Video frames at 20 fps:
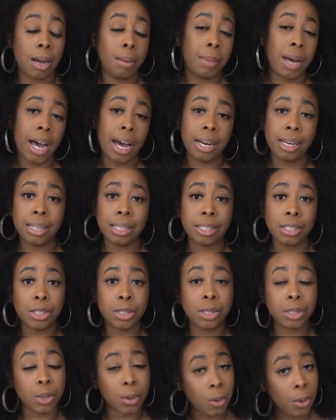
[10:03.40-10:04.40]
I'm out of this
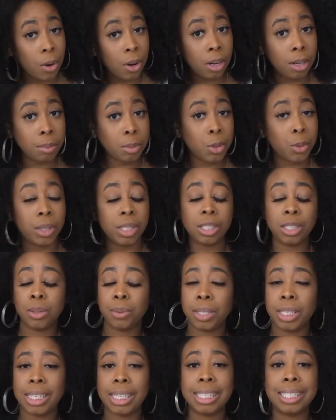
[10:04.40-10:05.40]
storm.
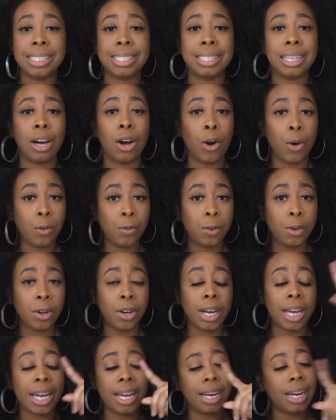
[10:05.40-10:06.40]
2020 is
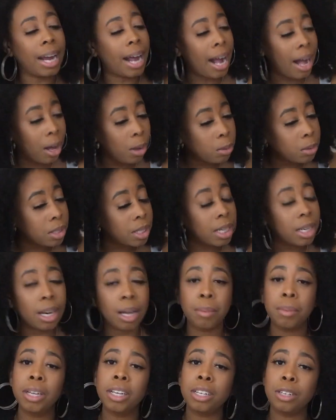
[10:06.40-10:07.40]
over and out, and
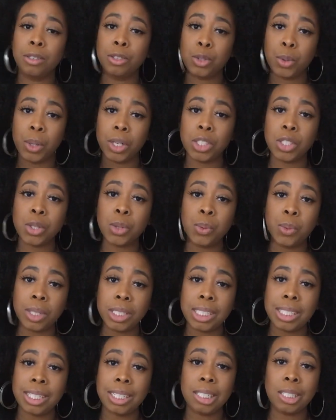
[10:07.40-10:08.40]
I'm looking towards
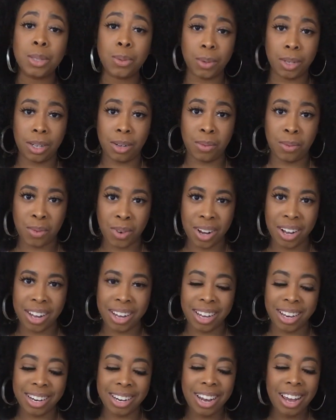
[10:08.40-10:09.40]

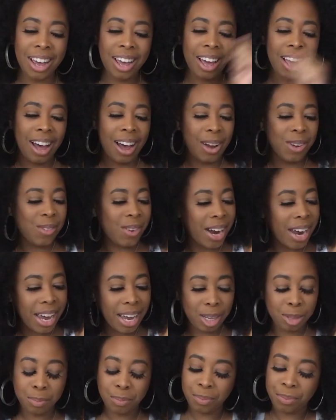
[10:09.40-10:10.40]
2021. All
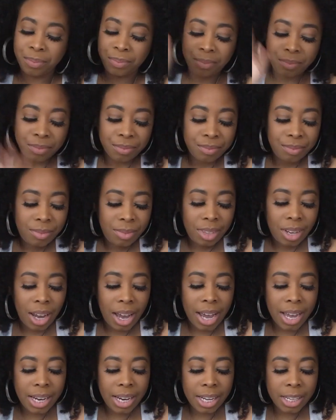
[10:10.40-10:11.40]
right.
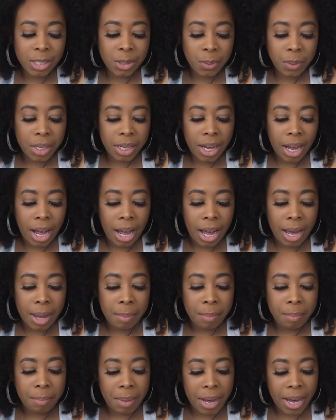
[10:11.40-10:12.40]
And next we
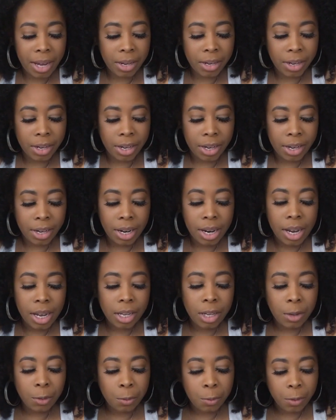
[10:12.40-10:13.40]
got beggar,
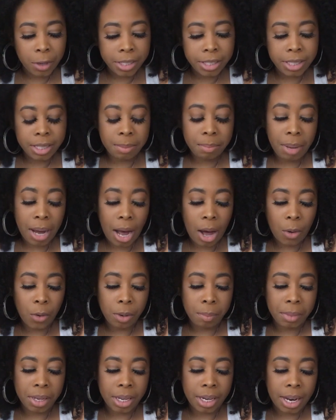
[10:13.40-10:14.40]
confronts
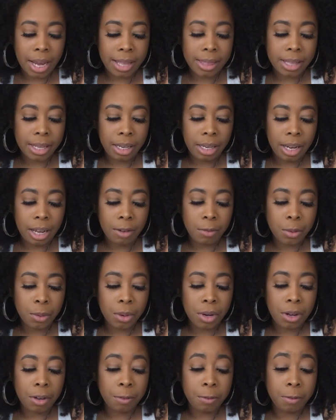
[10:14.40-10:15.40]
empowerment at the
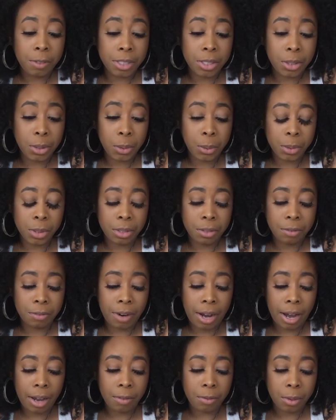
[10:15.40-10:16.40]
level of physical
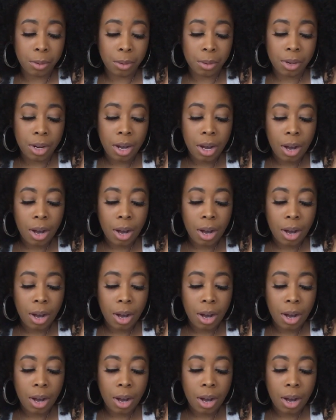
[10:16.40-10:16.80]
survival,